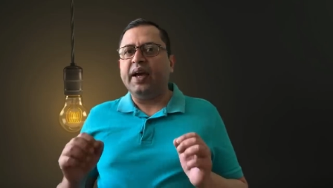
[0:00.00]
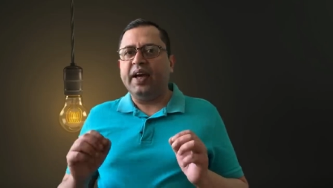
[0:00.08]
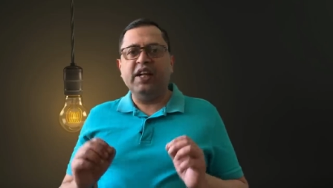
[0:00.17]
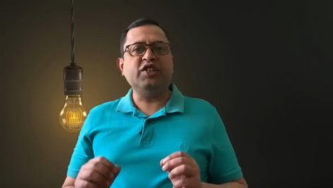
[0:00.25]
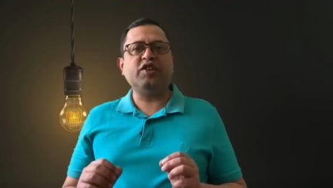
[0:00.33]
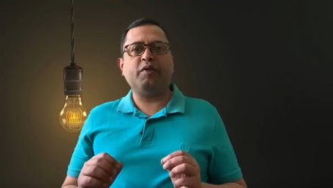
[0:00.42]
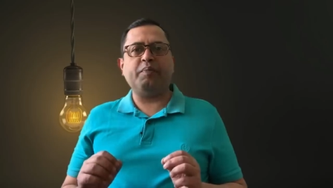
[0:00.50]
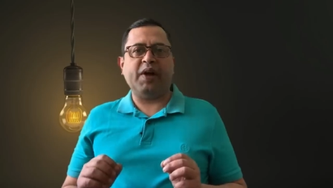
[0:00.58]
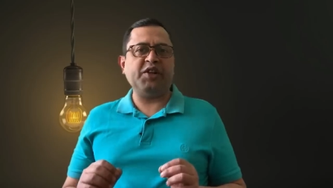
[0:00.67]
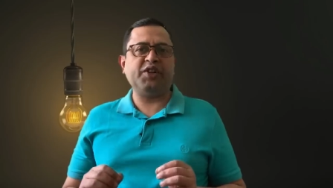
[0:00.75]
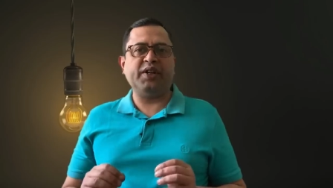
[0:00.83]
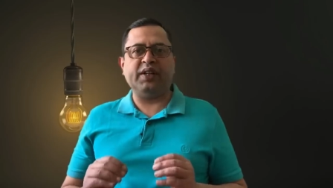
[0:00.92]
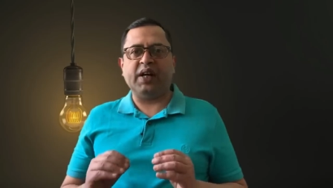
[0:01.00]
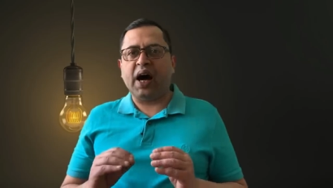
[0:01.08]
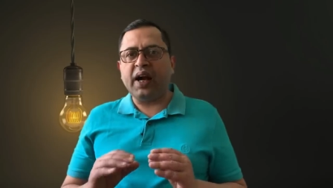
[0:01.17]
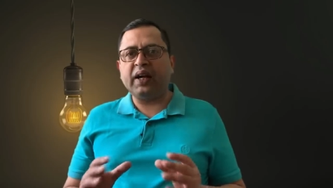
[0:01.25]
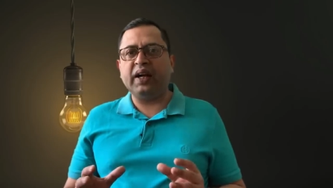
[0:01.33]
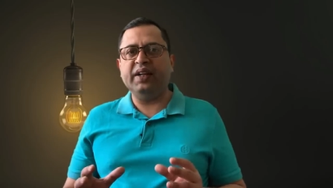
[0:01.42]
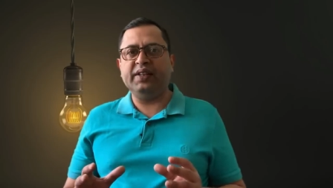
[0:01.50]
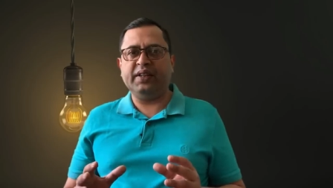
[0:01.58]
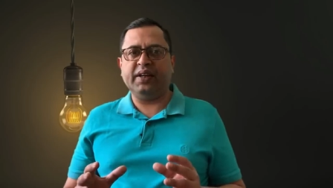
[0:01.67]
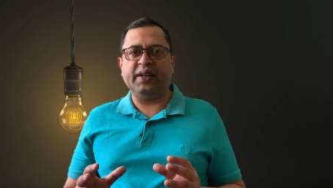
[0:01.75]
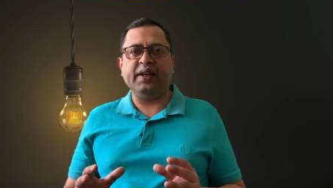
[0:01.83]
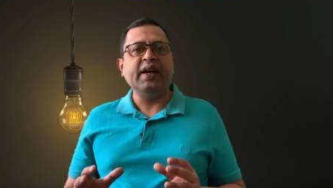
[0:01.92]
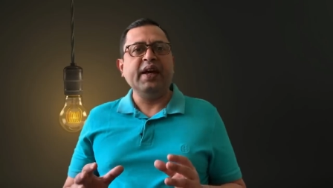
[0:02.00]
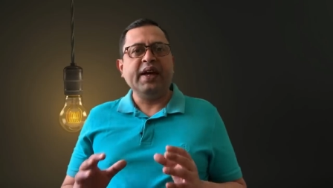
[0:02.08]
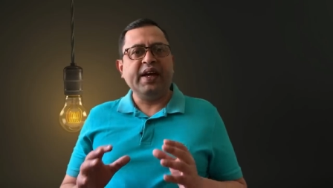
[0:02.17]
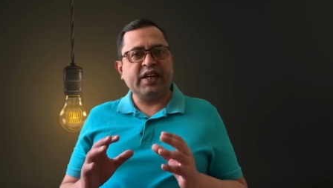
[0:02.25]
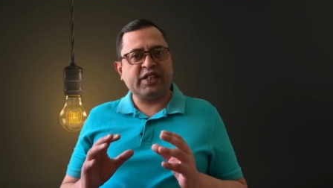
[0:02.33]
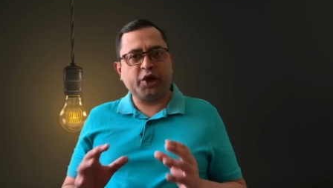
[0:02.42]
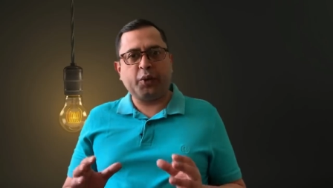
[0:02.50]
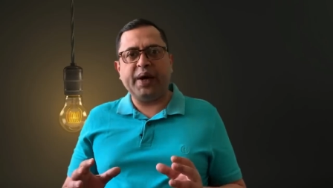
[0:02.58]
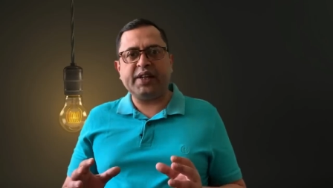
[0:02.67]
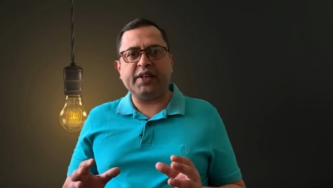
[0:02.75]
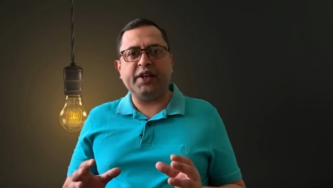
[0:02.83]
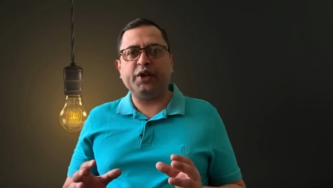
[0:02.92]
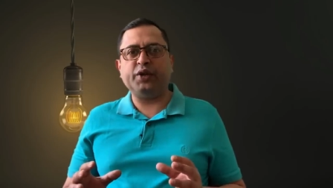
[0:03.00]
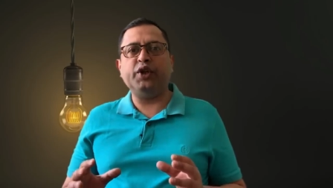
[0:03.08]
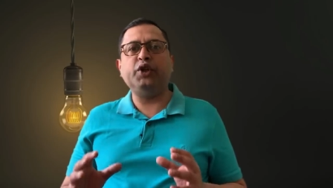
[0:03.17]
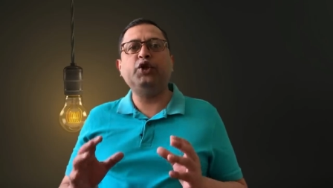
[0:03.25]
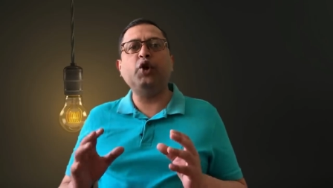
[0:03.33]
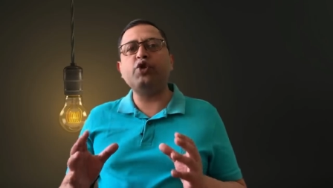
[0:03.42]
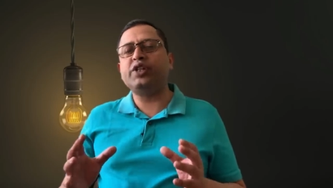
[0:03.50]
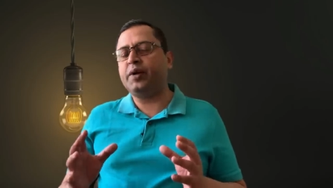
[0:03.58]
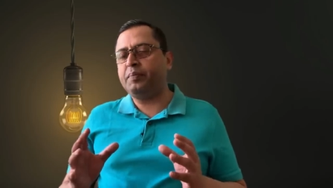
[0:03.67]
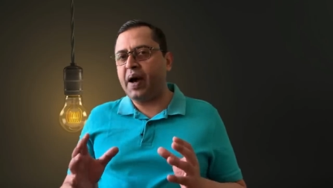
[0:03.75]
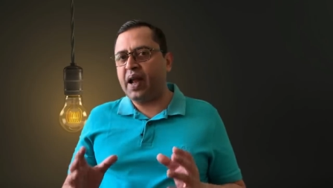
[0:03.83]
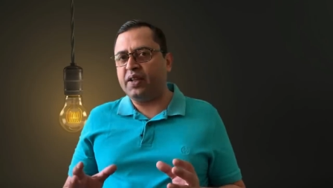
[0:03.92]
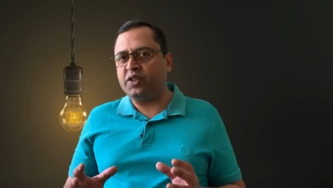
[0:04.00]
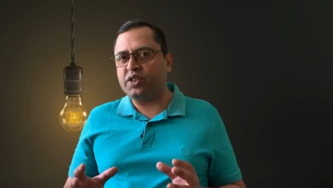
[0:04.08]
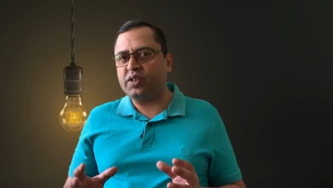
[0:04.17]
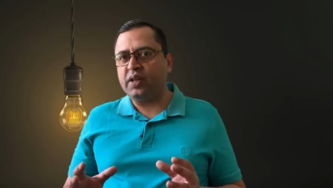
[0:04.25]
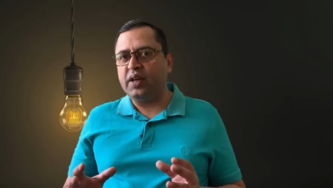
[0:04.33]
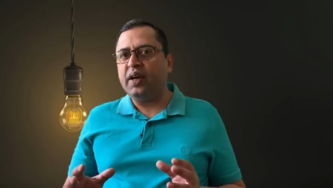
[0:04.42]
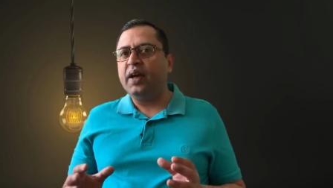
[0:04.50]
Instead of mentioning the unclean theory, he has equated it to the doshic balance.